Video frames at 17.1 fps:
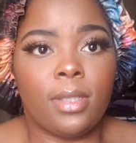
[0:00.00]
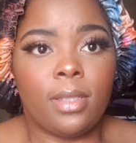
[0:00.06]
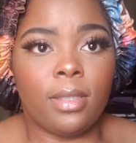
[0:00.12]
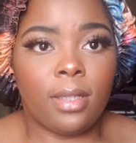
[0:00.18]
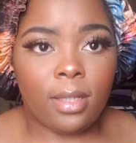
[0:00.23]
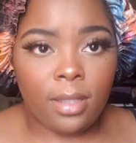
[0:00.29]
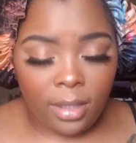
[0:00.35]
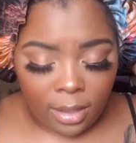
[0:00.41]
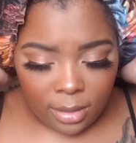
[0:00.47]

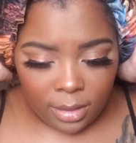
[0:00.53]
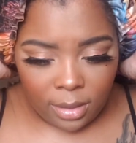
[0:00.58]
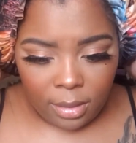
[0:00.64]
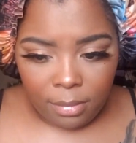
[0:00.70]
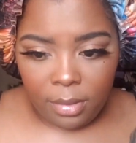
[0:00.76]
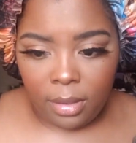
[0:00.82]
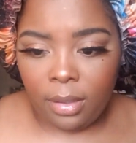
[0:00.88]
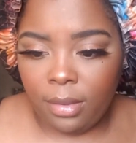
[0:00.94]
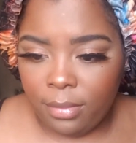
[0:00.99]
Looking like
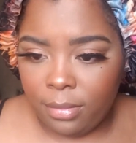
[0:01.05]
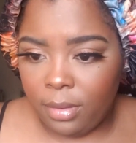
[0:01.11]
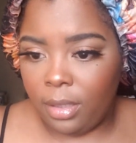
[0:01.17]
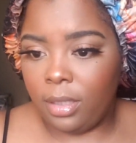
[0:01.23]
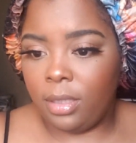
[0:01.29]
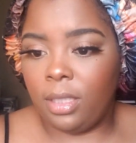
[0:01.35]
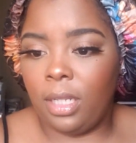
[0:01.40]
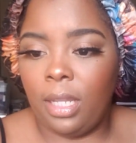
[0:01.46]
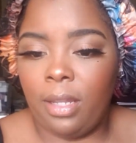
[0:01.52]
something now.
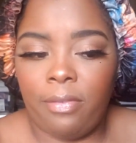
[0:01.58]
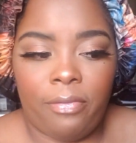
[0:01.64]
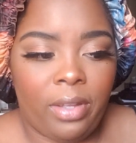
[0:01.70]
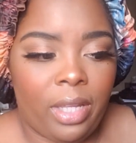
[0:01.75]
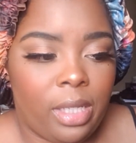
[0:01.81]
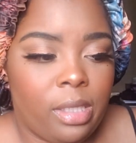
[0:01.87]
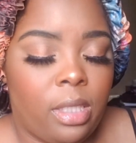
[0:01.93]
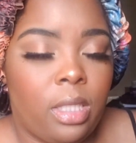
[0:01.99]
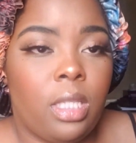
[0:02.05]
Let's set our
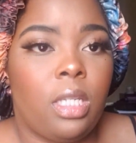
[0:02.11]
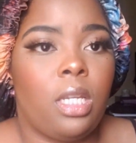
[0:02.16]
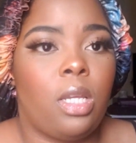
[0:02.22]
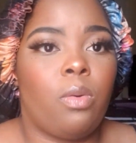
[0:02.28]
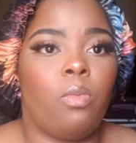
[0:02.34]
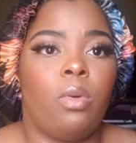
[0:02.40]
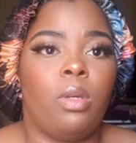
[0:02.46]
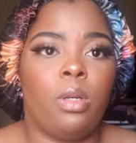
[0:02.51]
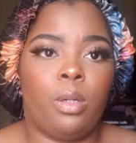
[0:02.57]
face
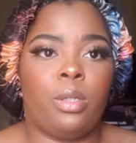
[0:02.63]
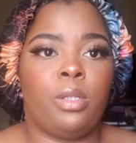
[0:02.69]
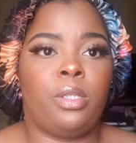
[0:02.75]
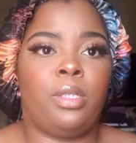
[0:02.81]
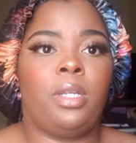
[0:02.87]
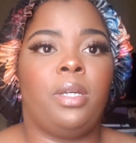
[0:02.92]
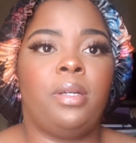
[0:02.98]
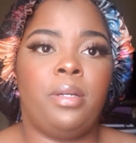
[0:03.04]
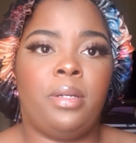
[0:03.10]
and we are
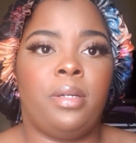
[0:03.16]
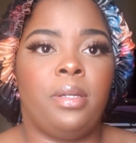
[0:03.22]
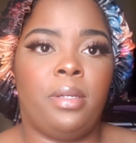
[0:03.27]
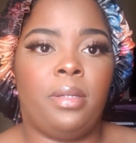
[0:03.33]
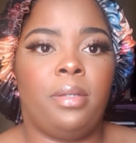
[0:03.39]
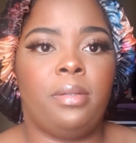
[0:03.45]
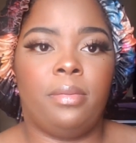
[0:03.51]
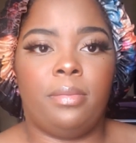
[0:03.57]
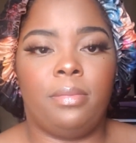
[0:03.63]

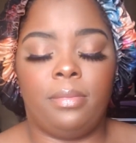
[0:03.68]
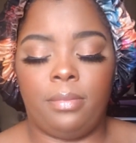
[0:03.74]
done.